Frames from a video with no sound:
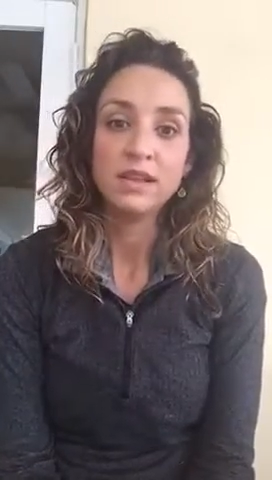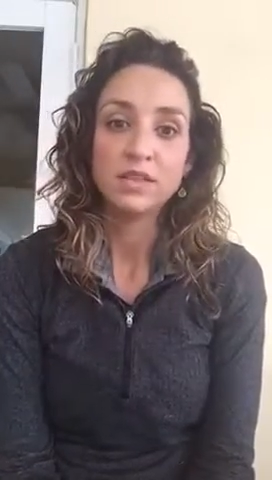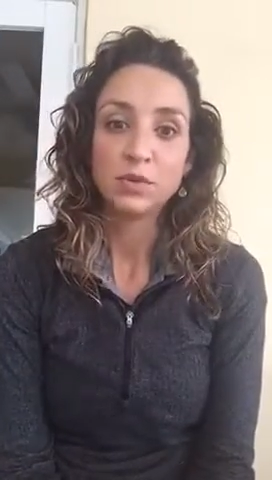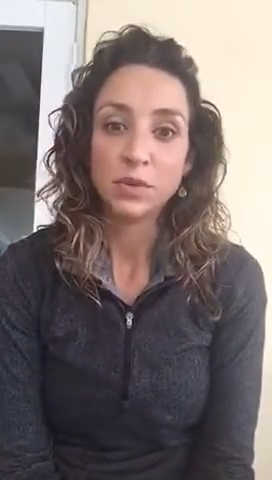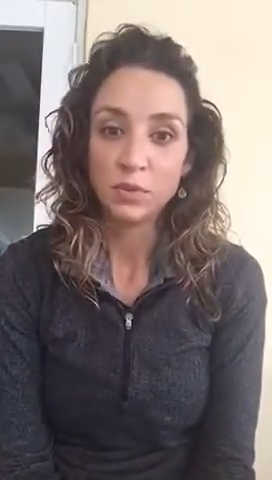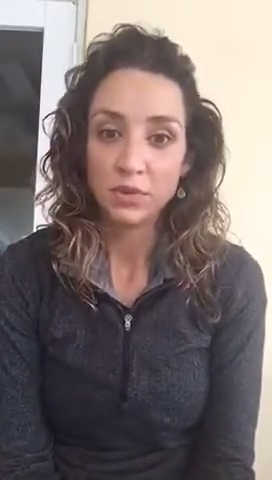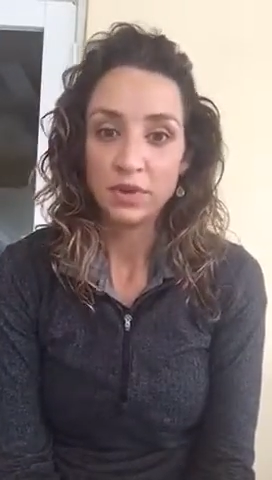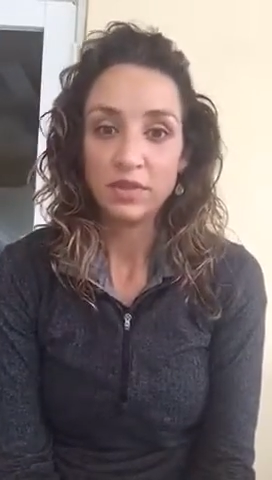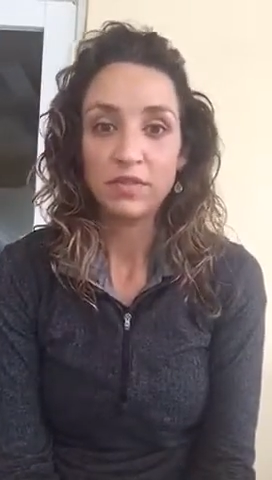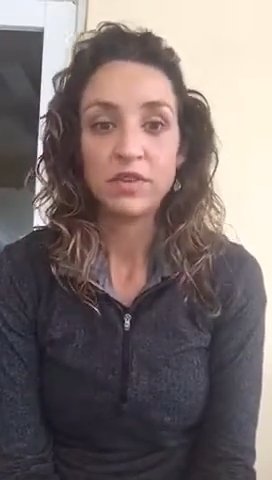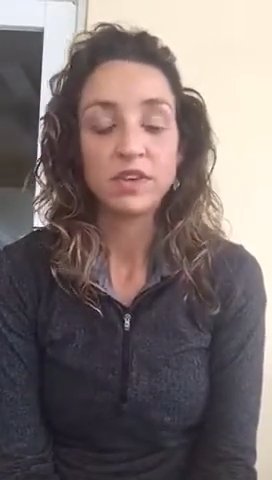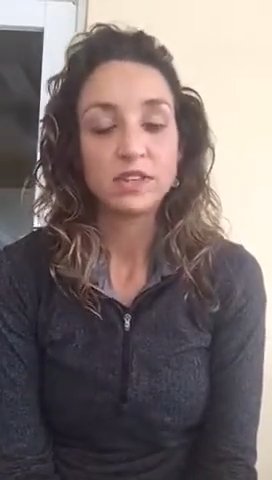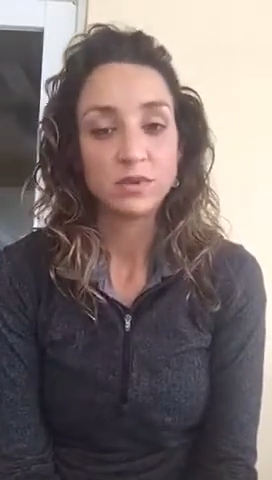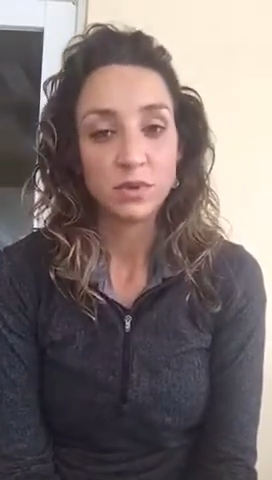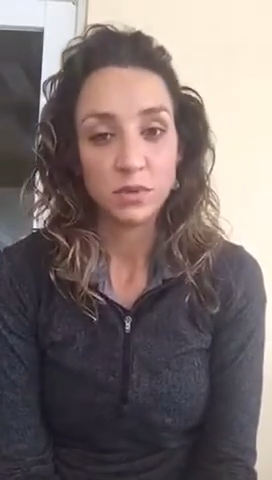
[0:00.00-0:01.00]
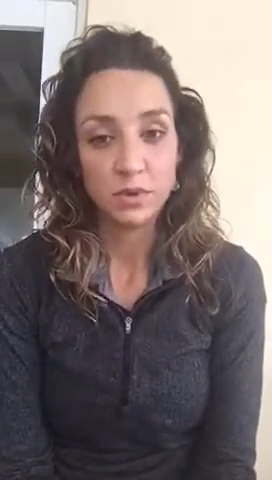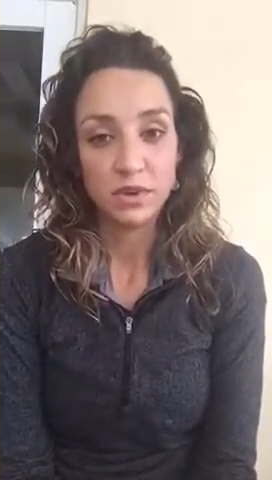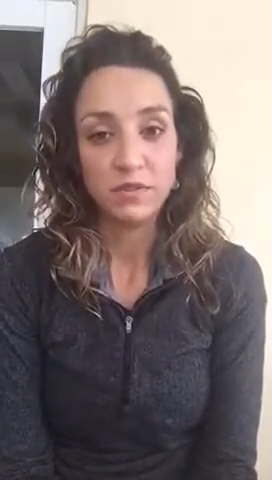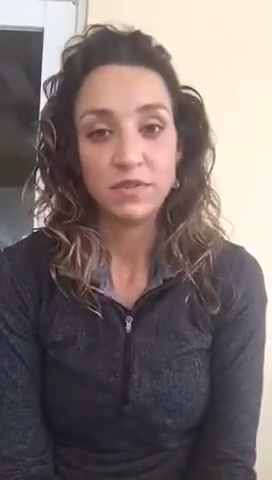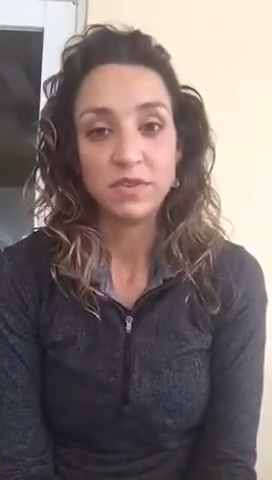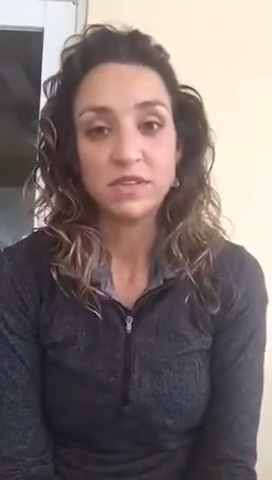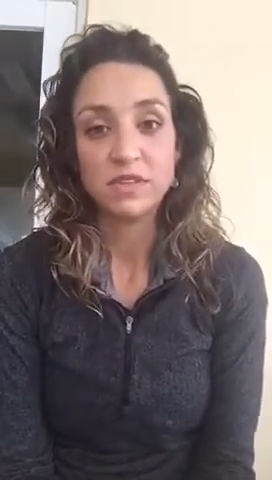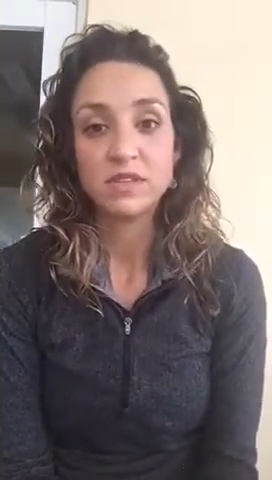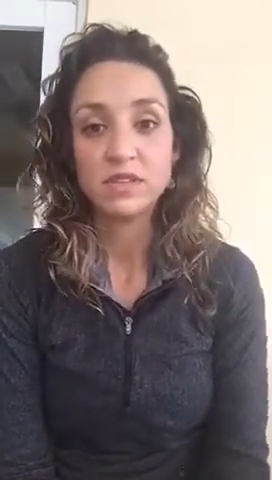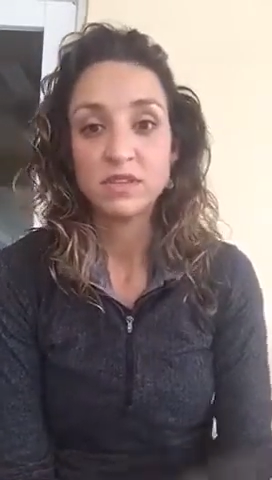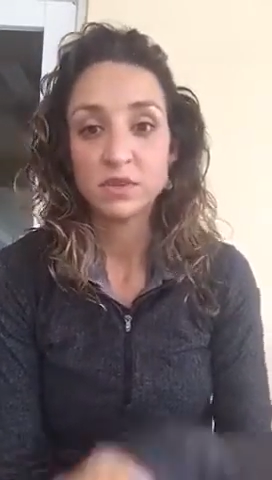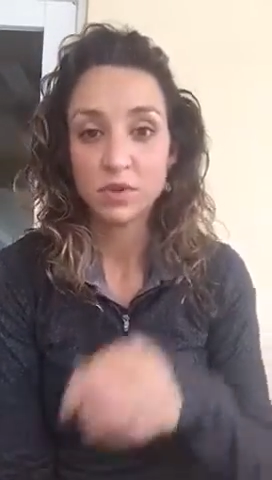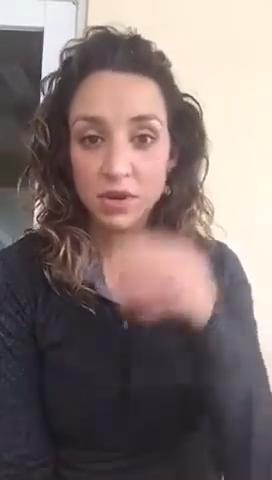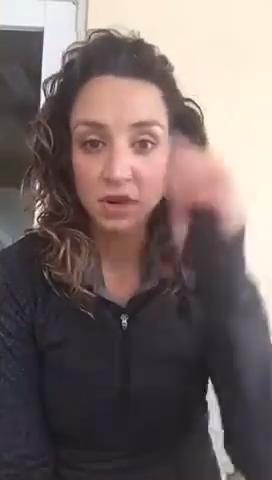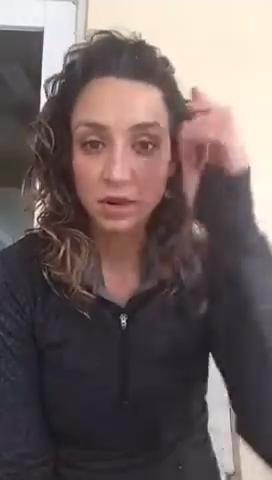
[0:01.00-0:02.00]
21 Day Fix, 21 Day Fix
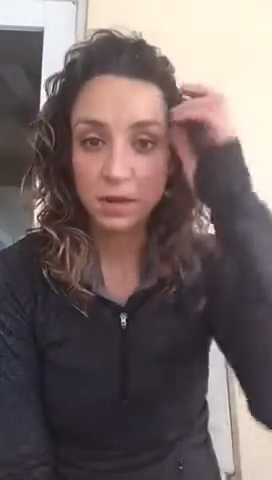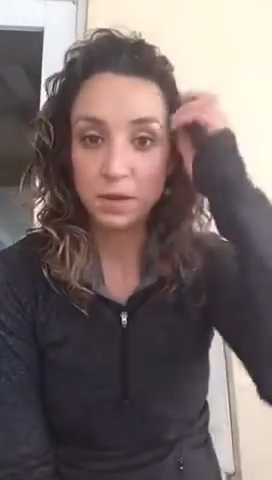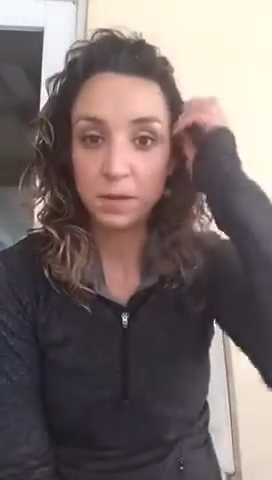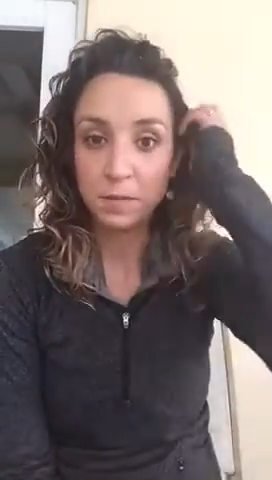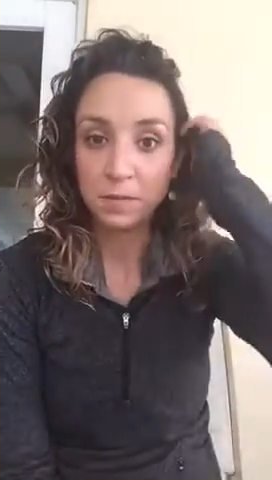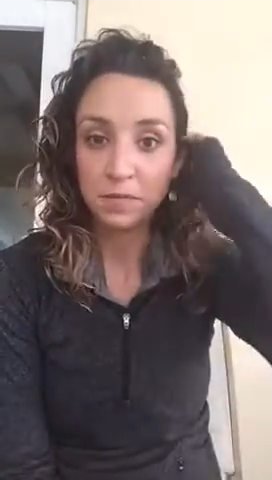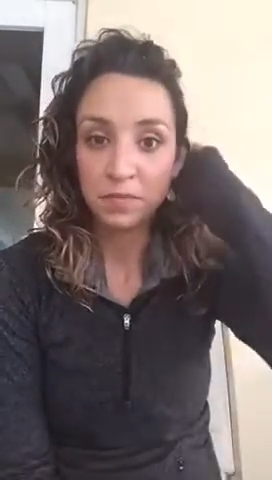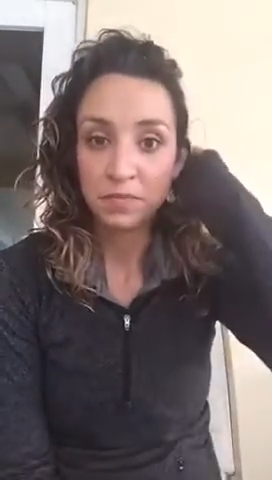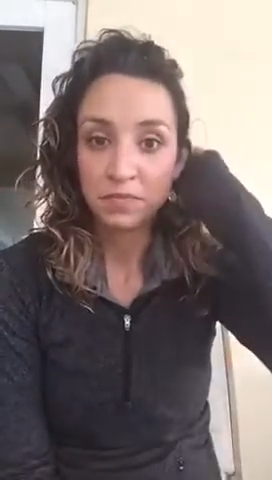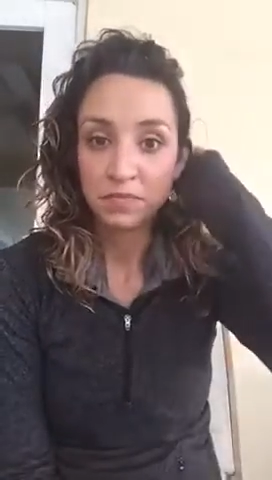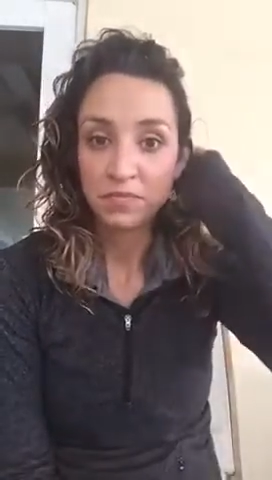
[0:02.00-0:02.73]
Extreme,